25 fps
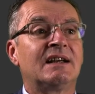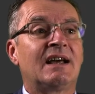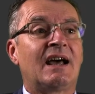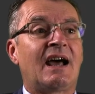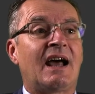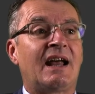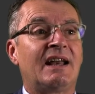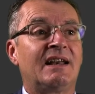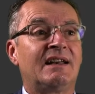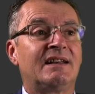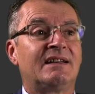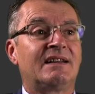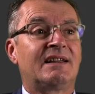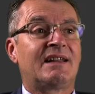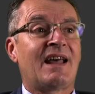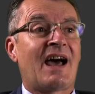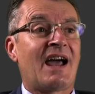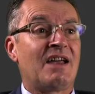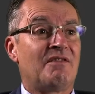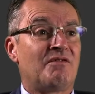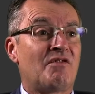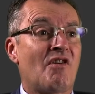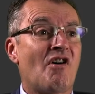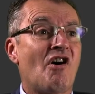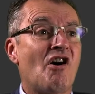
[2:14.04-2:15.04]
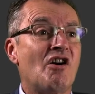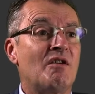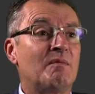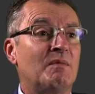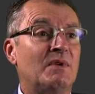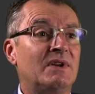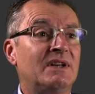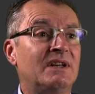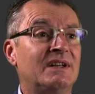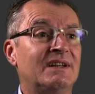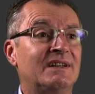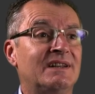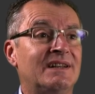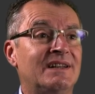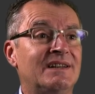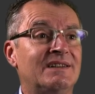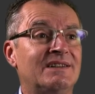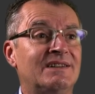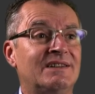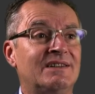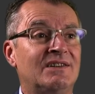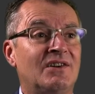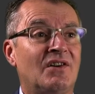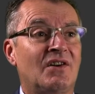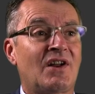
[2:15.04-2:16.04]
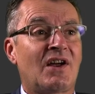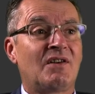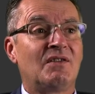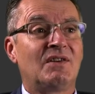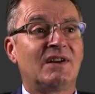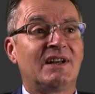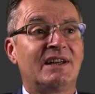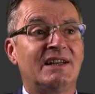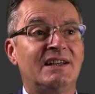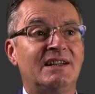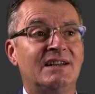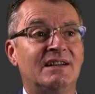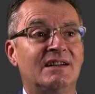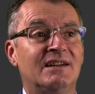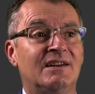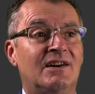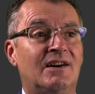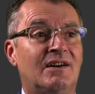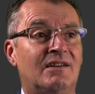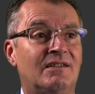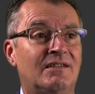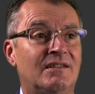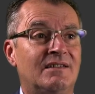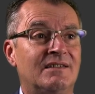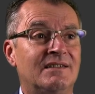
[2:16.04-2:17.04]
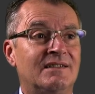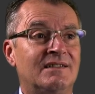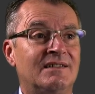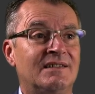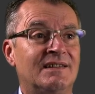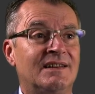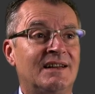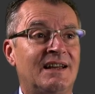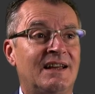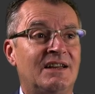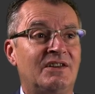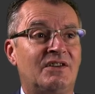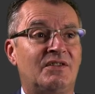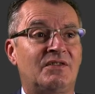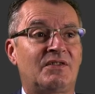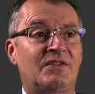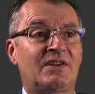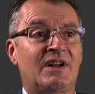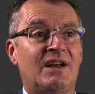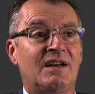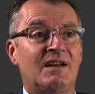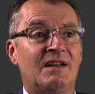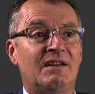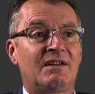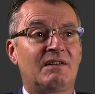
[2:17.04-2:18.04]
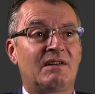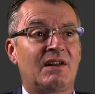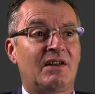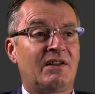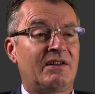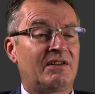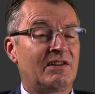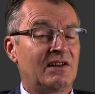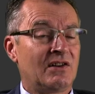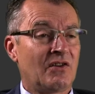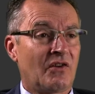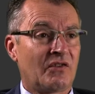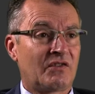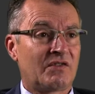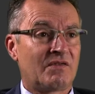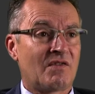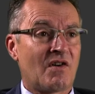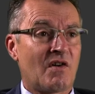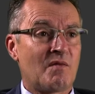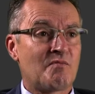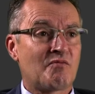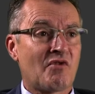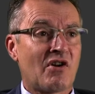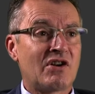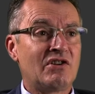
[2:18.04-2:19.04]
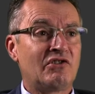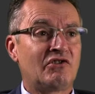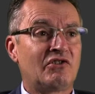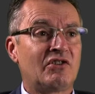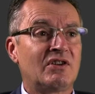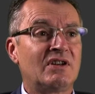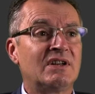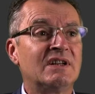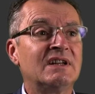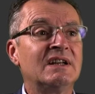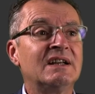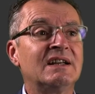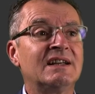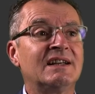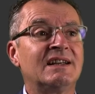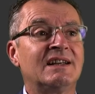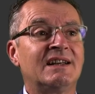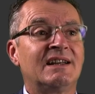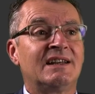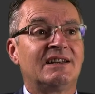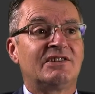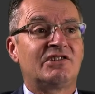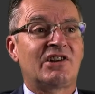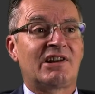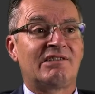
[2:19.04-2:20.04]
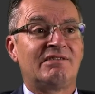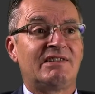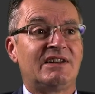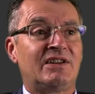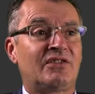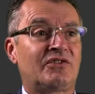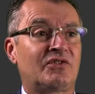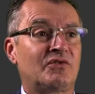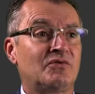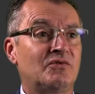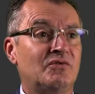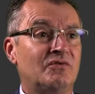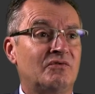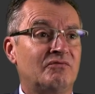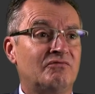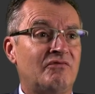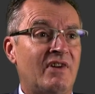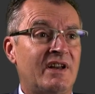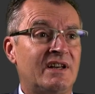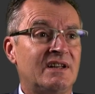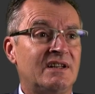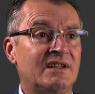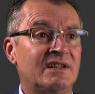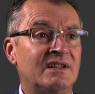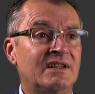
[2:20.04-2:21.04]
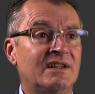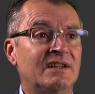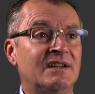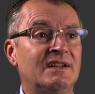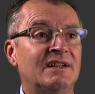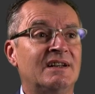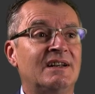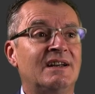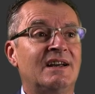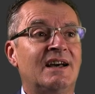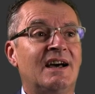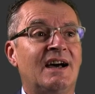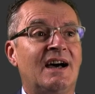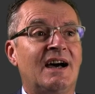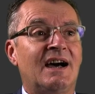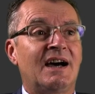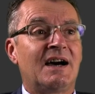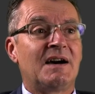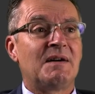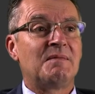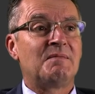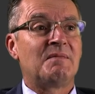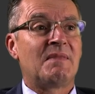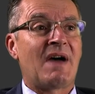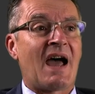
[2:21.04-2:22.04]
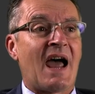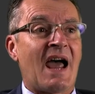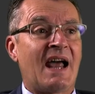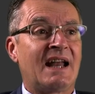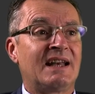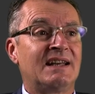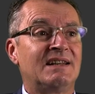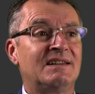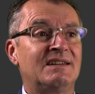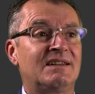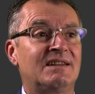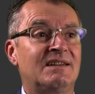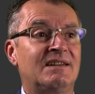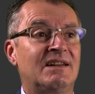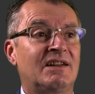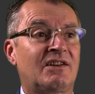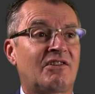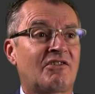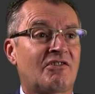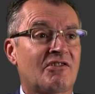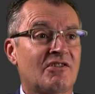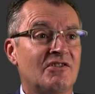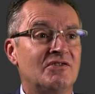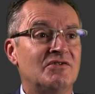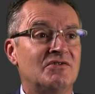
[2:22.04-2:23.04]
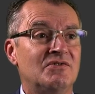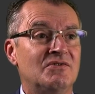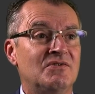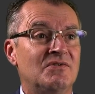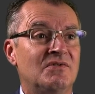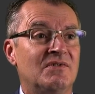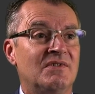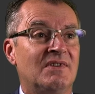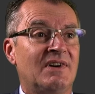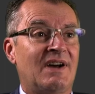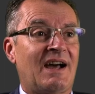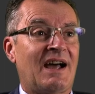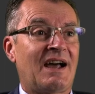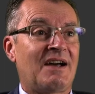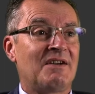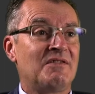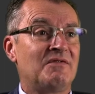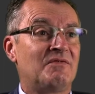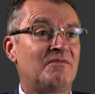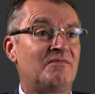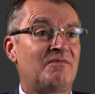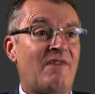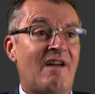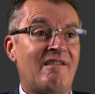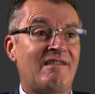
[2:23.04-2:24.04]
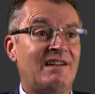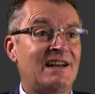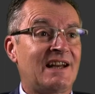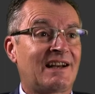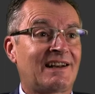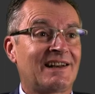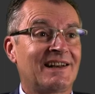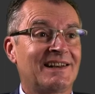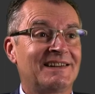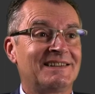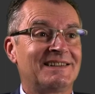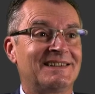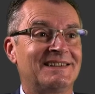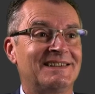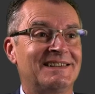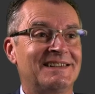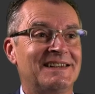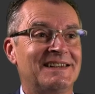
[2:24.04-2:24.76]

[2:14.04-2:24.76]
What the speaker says: And that environment is not only hot, there's lots of vibration, generally salt-ridden, and the crew have very little